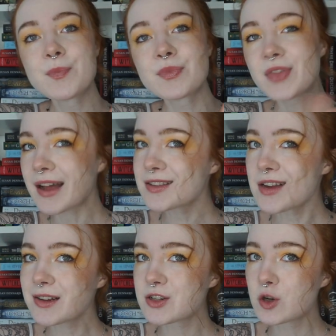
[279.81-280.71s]
That's
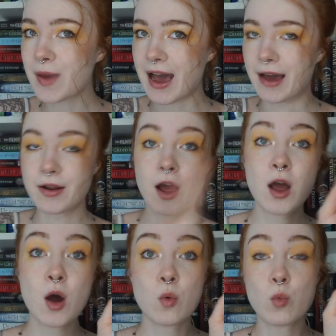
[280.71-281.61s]
not too bad.
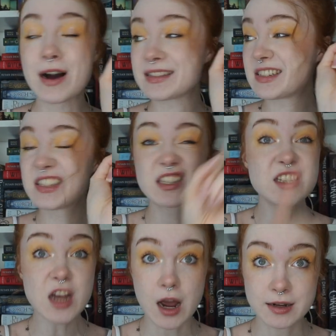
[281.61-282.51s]
What
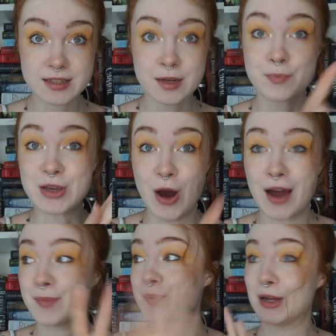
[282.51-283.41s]
sucks
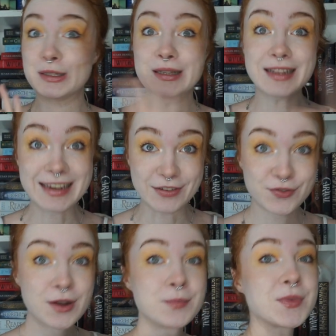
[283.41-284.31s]
beyond
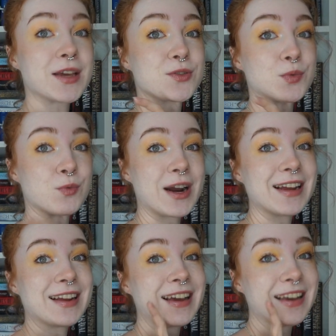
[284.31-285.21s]
belief is
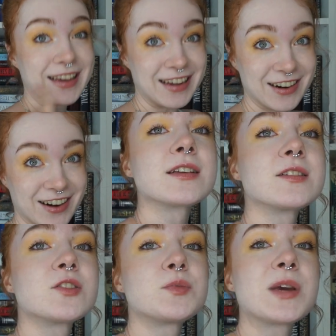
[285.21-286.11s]
right here. This
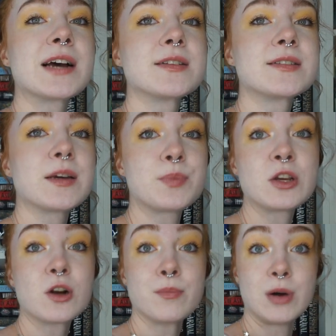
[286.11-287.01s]
is just because it's like
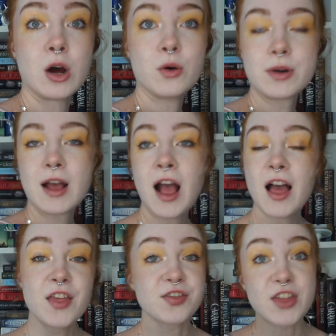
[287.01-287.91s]
pure bone.
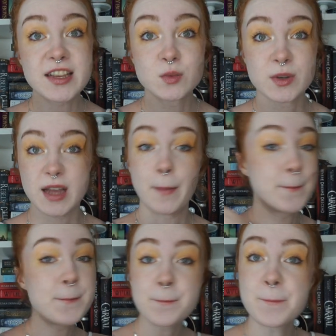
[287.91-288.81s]
This was a
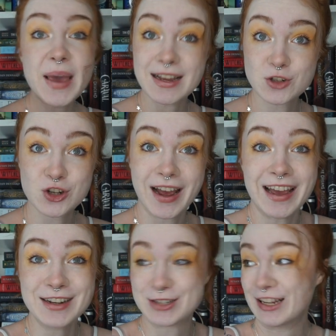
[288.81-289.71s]
bitch.
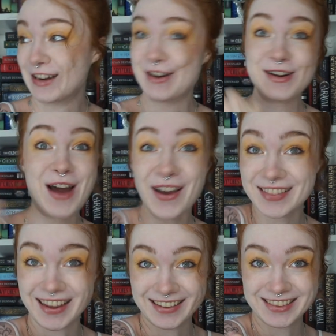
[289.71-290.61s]
I did not
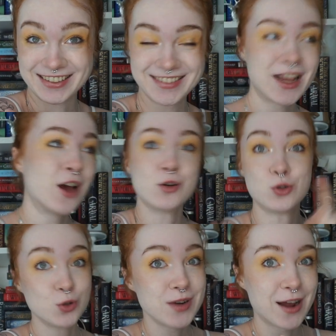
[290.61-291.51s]
like this
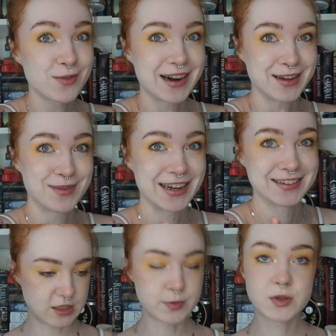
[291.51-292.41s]
Do not
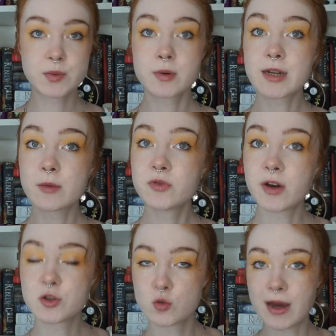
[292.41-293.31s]
recommend. I suppose we will now move
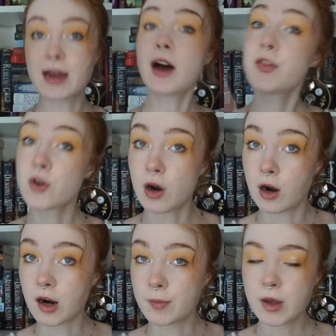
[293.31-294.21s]
on to my other
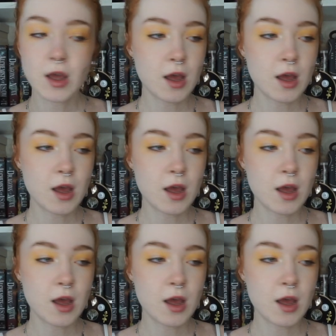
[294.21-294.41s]
arm,